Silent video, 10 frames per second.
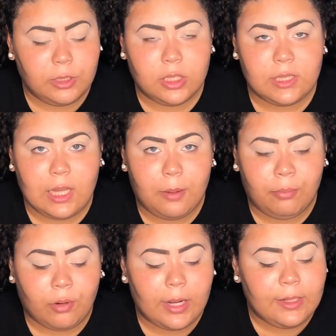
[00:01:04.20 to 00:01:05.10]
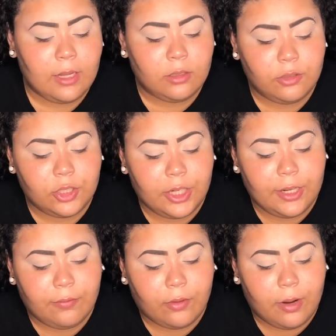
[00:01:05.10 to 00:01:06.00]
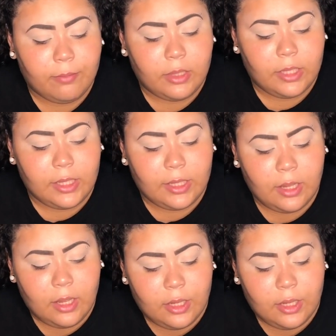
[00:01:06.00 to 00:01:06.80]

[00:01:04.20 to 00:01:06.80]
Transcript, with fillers: which is that bright yellow shade from the